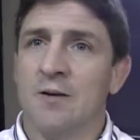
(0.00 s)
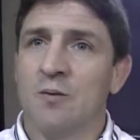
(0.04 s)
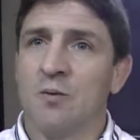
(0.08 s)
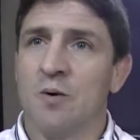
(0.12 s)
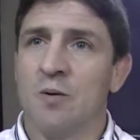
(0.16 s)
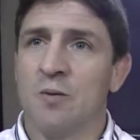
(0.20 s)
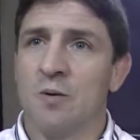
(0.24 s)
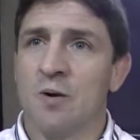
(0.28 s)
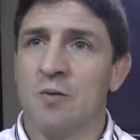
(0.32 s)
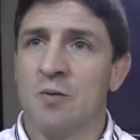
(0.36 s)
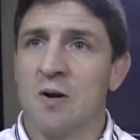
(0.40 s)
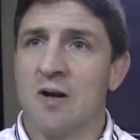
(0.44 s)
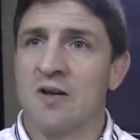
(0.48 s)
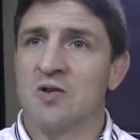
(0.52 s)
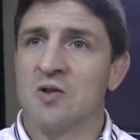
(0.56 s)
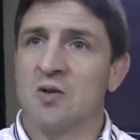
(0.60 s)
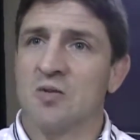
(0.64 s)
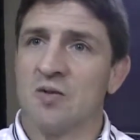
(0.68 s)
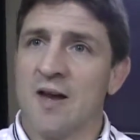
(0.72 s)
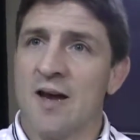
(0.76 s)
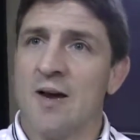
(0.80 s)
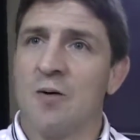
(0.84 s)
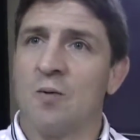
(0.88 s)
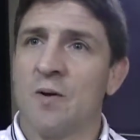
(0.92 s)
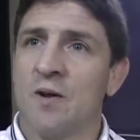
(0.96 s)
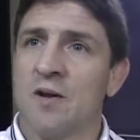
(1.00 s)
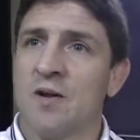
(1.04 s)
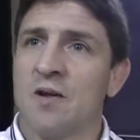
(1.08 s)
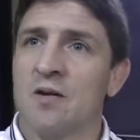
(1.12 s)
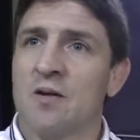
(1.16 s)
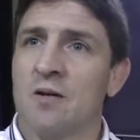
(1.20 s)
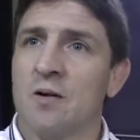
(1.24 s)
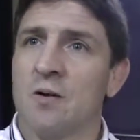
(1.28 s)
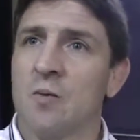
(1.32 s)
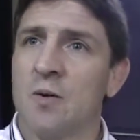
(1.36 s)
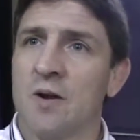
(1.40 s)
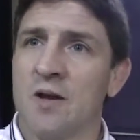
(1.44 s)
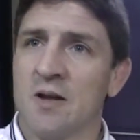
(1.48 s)
we re-wrestled that. We could
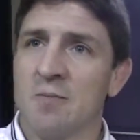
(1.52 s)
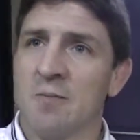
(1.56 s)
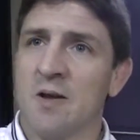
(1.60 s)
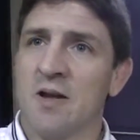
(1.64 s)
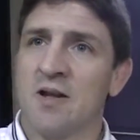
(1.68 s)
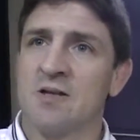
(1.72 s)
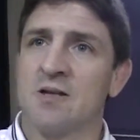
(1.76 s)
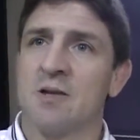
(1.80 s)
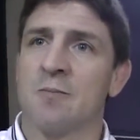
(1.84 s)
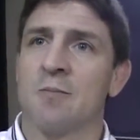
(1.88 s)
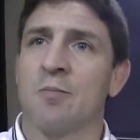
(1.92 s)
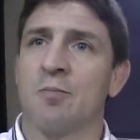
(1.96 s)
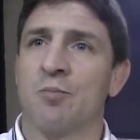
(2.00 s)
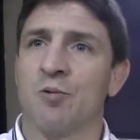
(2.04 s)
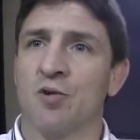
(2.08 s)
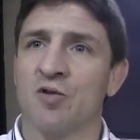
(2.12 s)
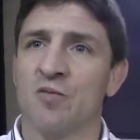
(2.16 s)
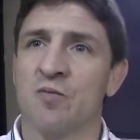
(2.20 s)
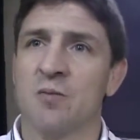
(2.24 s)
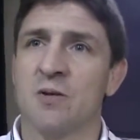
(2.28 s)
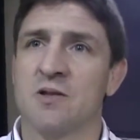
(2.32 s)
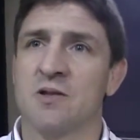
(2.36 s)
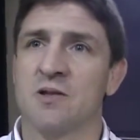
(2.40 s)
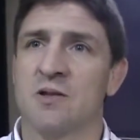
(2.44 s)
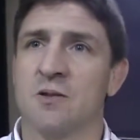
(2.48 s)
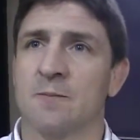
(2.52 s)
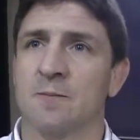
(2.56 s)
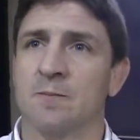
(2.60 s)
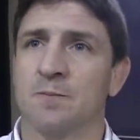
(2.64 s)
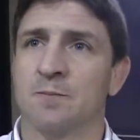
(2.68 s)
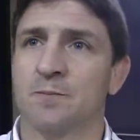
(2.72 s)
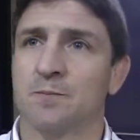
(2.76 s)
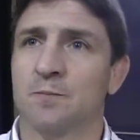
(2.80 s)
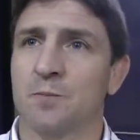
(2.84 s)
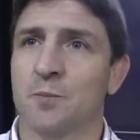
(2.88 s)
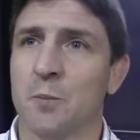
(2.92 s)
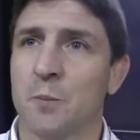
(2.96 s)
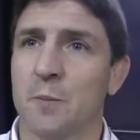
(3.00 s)
we can make some improvements.
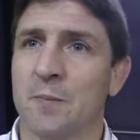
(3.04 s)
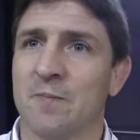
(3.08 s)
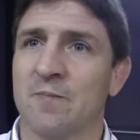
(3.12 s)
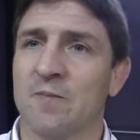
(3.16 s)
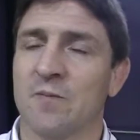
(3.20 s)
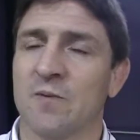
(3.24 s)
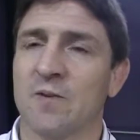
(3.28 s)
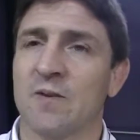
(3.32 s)
What do you say